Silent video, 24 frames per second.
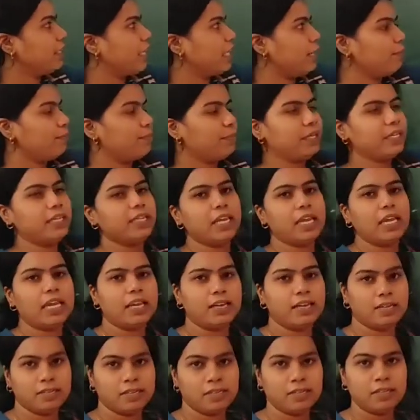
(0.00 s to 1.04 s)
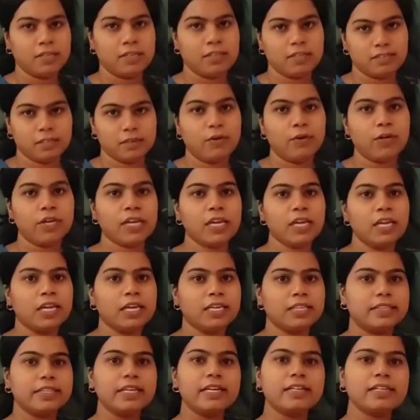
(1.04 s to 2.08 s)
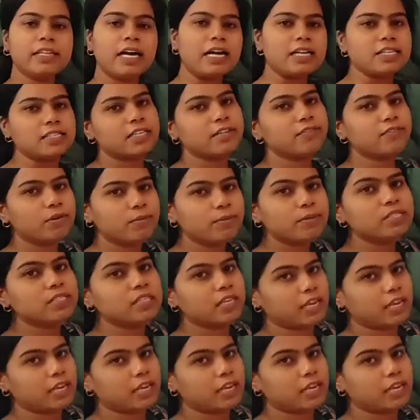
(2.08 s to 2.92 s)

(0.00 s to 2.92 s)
then ba, okay, then the answer will be